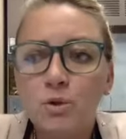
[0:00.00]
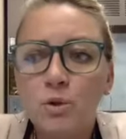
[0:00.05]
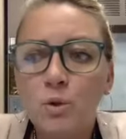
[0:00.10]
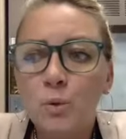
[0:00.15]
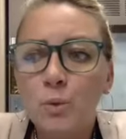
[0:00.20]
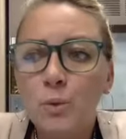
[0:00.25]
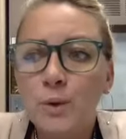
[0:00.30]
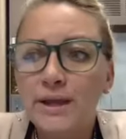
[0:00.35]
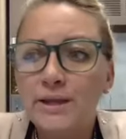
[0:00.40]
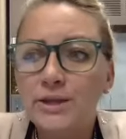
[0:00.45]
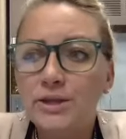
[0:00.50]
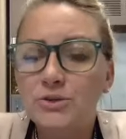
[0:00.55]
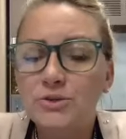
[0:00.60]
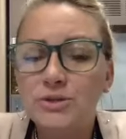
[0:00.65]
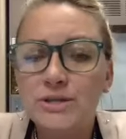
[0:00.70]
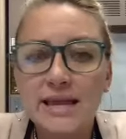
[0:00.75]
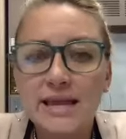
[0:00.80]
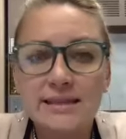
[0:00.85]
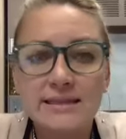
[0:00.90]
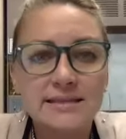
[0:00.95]
when you
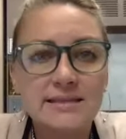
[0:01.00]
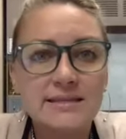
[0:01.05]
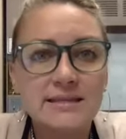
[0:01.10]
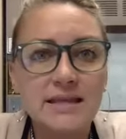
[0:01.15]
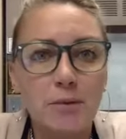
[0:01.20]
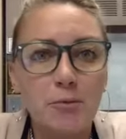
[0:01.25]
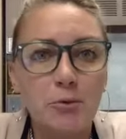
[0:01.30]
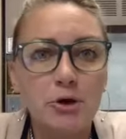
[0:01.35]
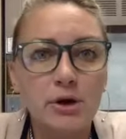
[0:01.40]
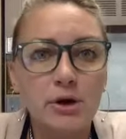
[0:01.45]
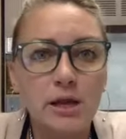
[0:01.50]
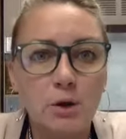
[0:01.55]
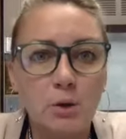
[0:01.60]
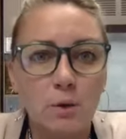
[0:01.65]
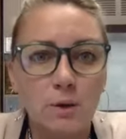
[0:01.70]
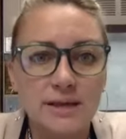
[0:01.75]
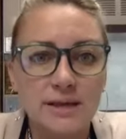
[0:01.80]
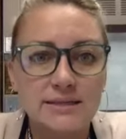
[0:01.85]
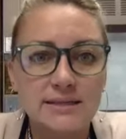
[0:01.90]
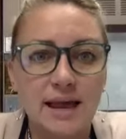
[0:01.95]
take the summary
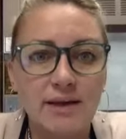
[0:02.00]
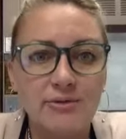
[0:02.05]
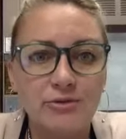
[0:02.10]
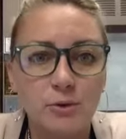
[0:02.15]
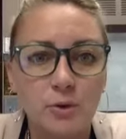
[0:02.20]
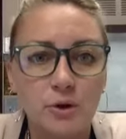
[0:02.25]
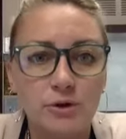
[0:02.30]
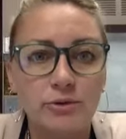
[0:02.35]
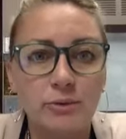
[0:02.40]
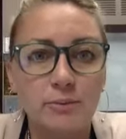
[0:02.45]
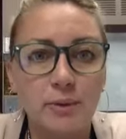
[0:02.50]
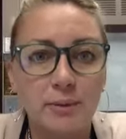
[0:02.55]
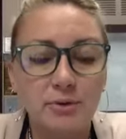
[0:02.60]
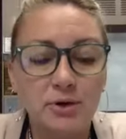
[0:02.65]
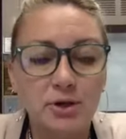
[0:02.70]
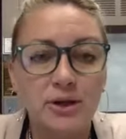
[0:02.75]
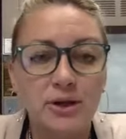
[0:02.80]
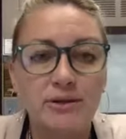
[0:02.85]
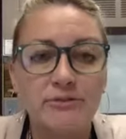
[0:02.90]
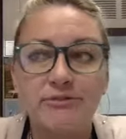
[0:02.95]
quiz afterward, remember
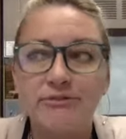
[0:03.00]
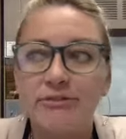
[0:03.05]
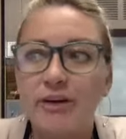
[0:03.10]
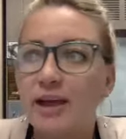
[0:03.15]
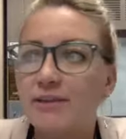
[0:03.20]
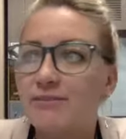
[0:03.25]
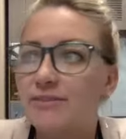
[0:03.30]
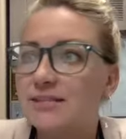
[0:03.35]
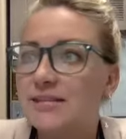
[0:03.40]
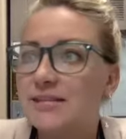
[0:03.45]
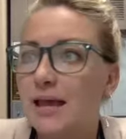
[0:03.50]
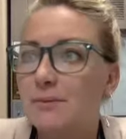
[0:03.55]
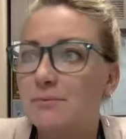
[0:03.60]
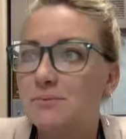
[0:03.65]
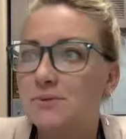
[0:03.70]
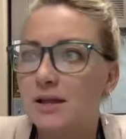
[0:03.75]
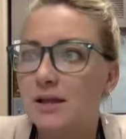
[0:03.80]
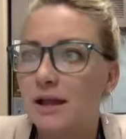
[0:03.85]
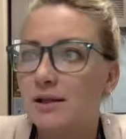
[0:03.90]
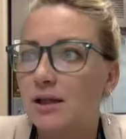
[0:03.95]
you get 5
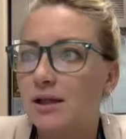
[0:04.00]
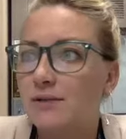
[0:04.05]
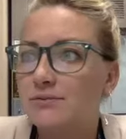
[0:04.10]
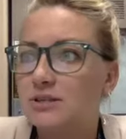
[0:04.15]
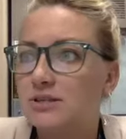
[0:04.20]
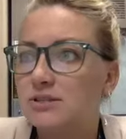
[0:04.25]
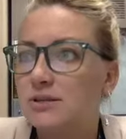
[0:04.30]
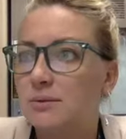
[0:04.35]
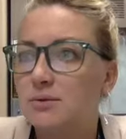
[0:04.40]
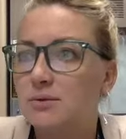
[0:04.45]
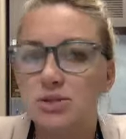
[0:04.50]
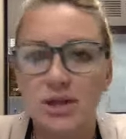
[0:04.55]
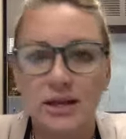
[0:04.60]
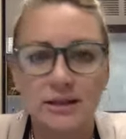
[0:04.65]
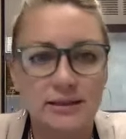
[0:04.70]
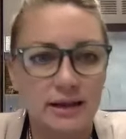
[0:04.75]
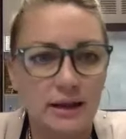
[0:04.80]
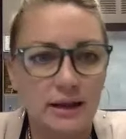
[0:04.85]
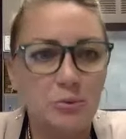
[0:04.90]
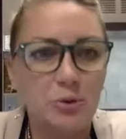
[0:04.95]
attempts, and I'll have to double
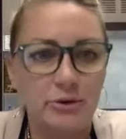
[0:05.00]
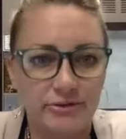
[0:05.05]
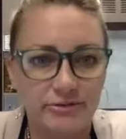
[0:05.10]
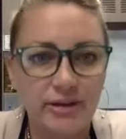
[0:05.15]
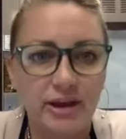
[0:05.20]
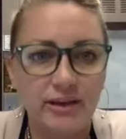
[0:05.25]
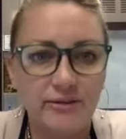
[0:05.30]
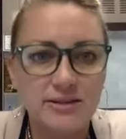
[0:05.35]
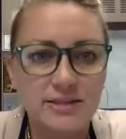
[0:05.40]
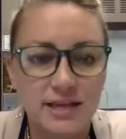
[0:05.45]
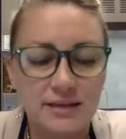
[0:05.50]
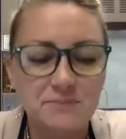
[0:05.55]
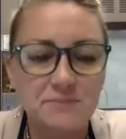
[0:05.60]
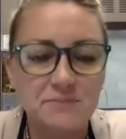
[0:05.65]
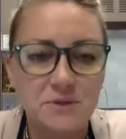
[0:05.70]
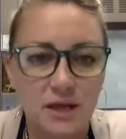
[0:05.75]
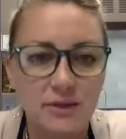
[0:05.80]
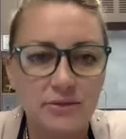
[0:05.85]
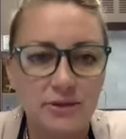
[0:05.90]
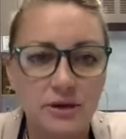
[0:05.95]
check that I put 5
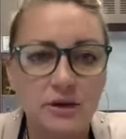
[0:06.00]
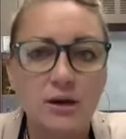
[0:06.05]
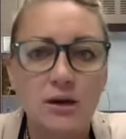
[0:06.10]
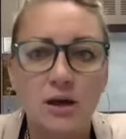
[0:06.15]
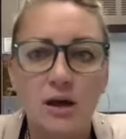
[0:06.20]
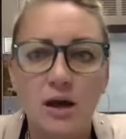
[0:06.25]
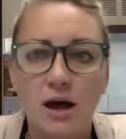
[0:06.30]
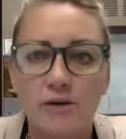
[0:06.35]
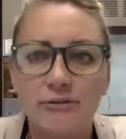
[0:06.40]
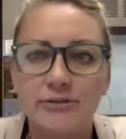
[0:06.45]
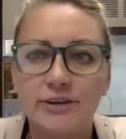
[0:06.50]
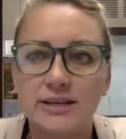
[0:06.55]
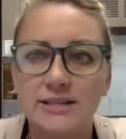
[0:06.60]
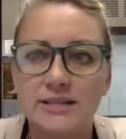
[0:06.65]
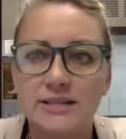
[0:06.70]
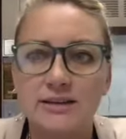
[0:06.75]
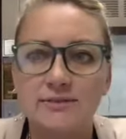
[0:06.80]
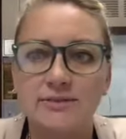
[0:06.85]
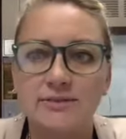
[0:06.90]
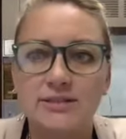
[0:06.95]
attempts on there. I'll fix
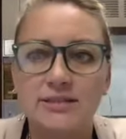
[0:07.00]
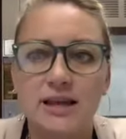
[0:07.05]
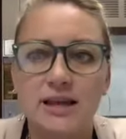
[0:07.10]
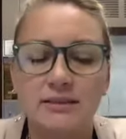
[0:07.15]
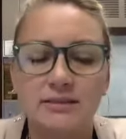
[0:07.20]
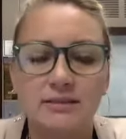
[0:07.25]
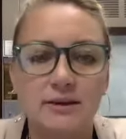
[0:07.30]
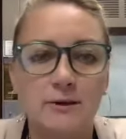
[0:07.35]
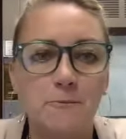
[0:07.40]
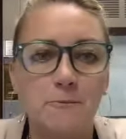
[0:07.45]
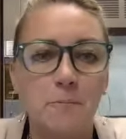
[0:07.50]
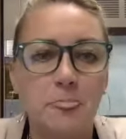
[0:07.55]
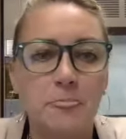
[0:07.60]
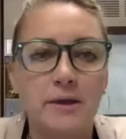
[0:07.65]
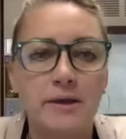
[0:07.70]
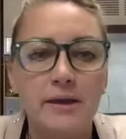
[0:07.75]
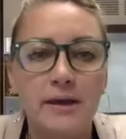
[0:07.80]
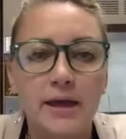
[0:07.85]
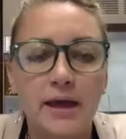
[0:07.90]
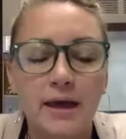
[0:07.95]
it if it's not there.
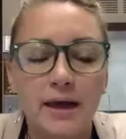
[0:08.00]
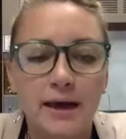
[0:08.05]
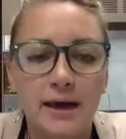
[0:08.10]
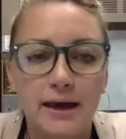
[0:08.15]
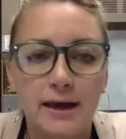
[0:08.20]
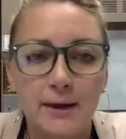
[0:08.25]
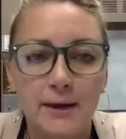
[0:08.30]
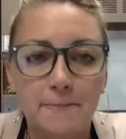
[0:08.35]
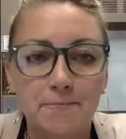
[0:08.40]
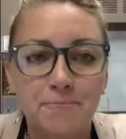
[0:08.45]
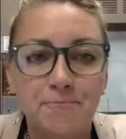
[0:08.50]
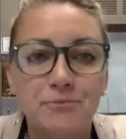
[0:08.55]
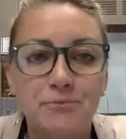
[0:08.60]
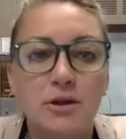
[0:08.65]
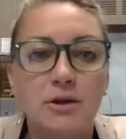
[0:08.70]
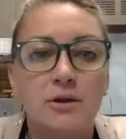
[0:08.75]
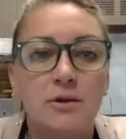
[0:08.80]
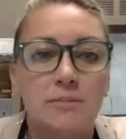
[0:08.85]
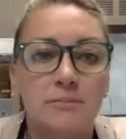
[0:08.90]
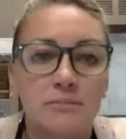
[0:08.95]
I
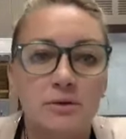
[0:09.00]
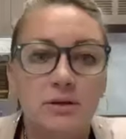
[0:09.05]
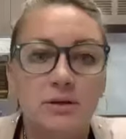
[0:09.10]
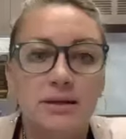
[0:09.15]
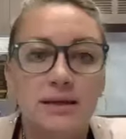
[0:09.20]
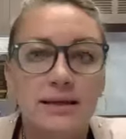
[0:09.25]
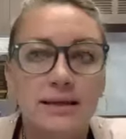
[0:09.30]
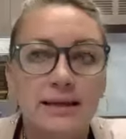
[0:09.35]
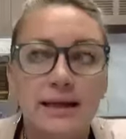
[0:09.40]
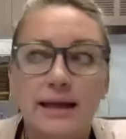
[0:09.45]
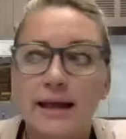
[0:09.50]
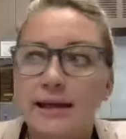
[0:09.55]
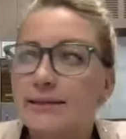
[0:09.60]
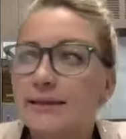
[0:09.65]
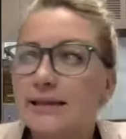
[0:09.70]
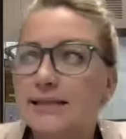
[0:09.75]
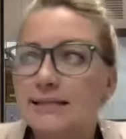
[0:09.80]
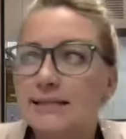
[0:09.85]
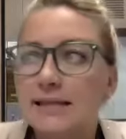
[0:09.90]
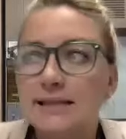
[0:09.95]

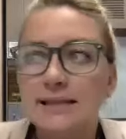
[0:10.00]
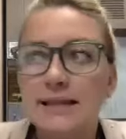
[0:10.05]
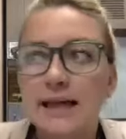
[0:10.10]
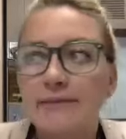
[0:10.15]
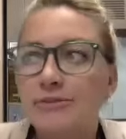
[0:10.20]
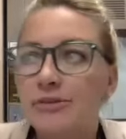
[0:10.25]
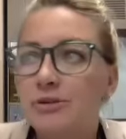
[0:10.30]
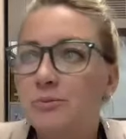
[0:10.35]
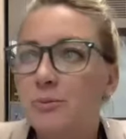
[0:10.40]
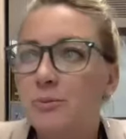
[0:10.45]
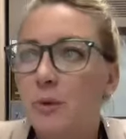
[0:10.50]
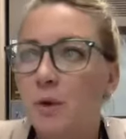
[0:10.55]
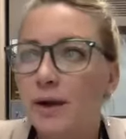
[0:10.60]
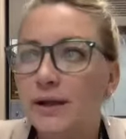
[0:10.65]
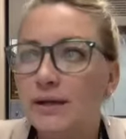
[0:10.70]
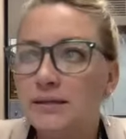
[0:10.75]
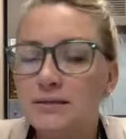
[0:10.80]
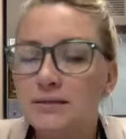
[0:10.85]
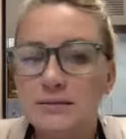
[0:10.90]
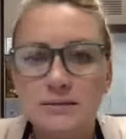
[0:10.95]
think it's 11
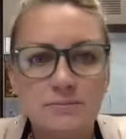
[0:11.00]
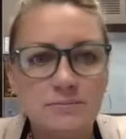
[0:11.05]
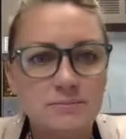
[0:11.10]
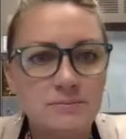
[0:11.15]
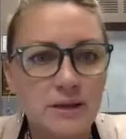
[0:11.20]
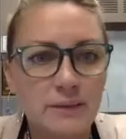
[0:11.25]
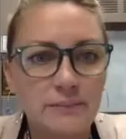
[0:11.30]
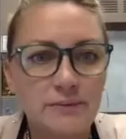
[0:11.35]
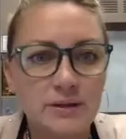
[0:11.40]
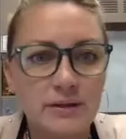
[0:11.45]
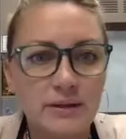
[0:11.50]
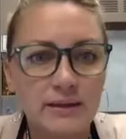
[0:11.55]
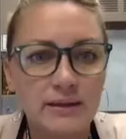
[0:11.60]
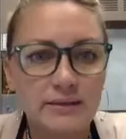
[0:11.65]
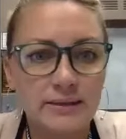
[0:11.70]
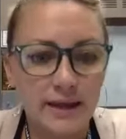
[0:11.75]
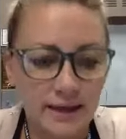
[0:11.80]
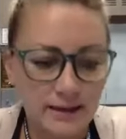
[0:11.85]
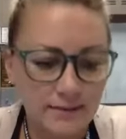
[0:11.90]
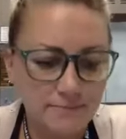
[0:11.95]
points, something like
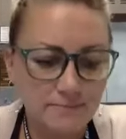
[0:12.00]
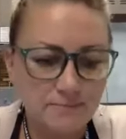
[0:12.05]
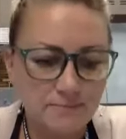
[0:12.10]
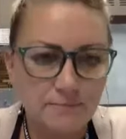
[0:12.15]
that.